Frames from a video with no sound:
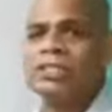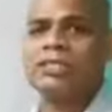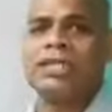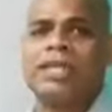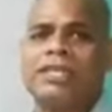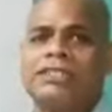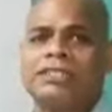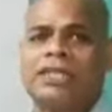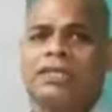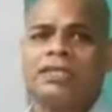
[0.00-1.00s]
in the
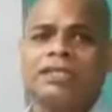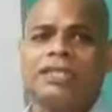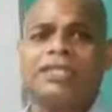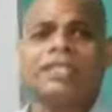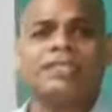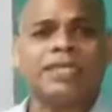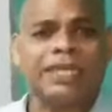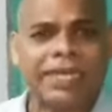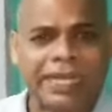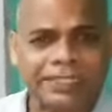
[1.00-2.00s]
nature in
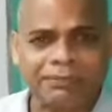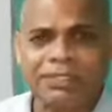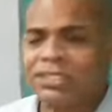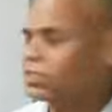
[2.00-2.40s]
their atomic